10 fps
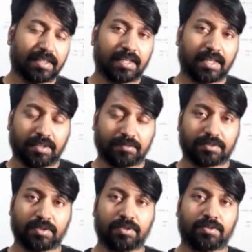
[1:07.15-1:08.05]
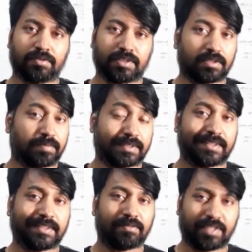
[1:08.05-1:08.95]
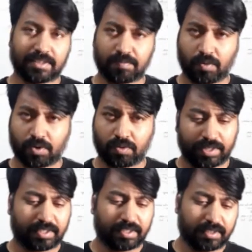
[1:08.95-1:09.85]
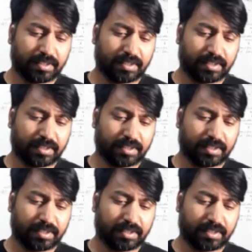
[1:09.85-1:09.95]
any of the solute which is present in very small quantity,